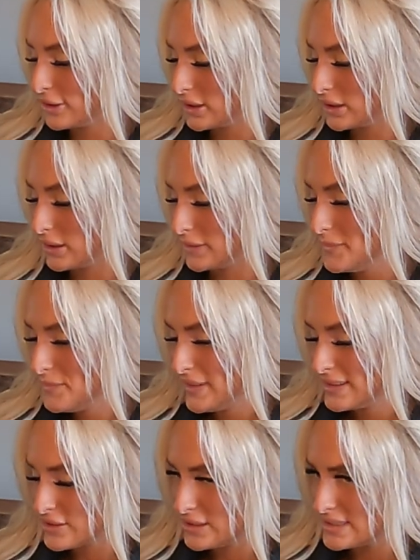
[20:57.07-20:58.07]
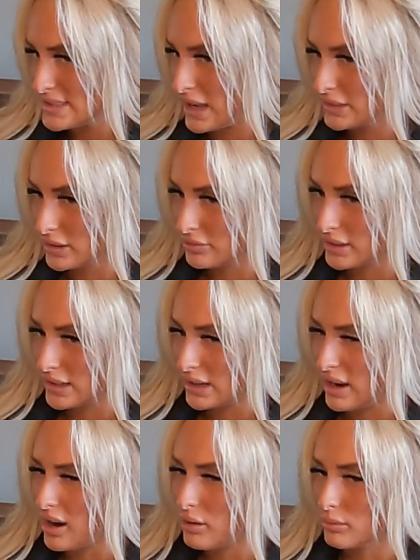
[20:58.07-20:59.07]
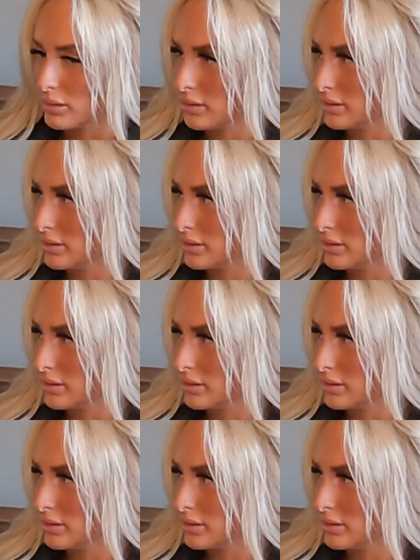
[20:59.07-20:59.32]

and so he sat there for like an hour.